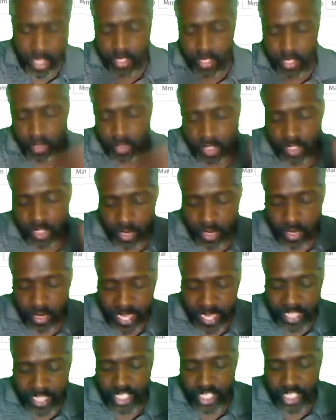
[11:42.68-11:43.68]
So starting
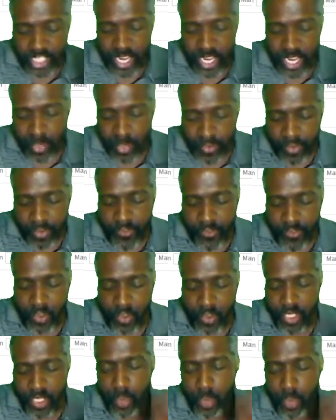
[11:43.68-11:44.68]
at January
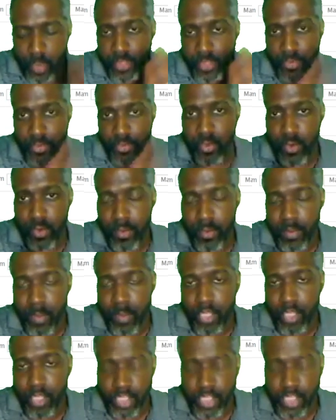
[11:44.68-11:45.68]
1st, going through
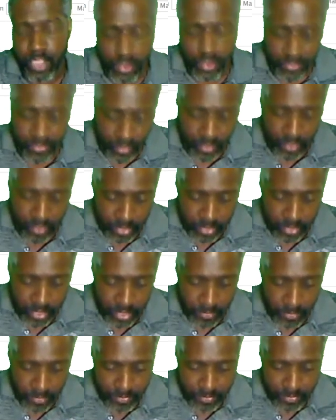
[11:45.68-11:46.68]
March 31st.
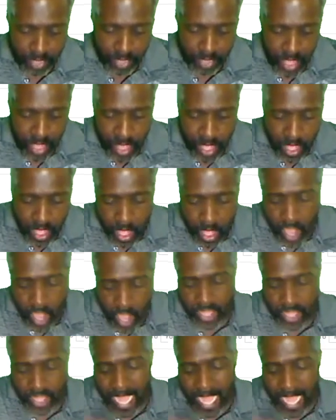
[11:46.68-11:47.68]

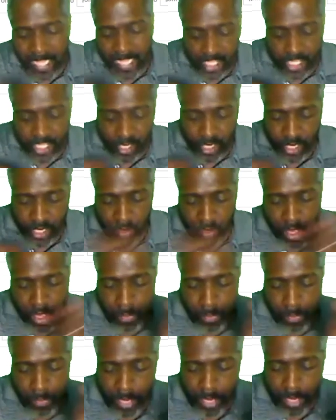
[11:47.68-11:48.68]
Last year,
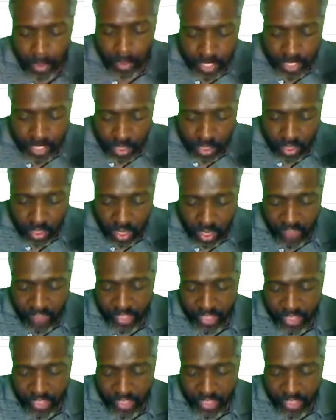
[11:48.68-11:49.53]
Bitcoin started off at